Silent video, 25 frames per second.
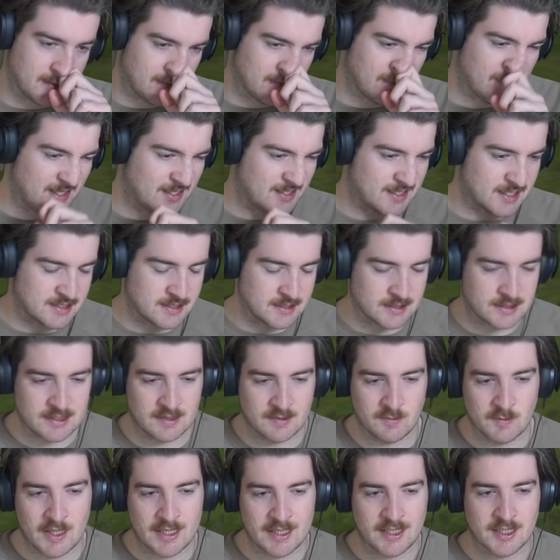Nice it doesn't
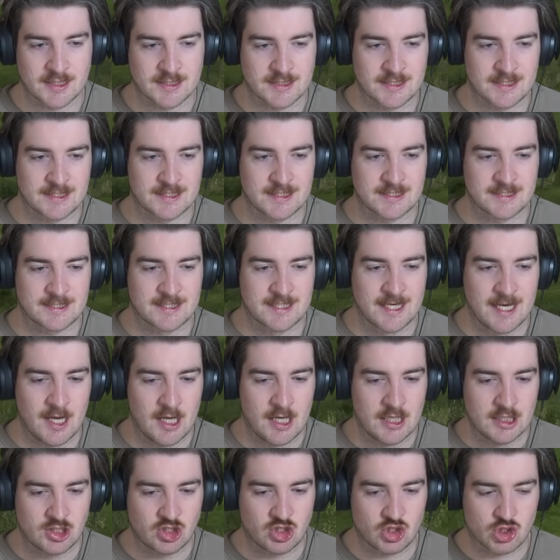seem like, because this is
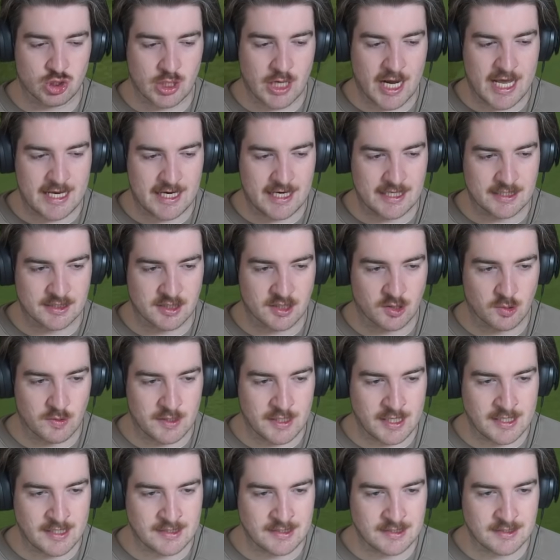straight into the
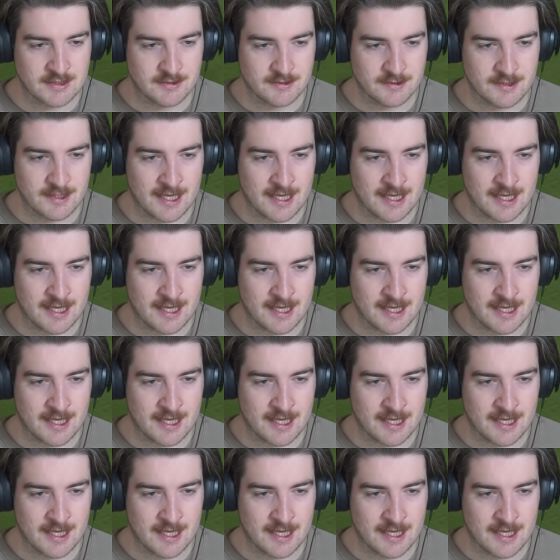wind.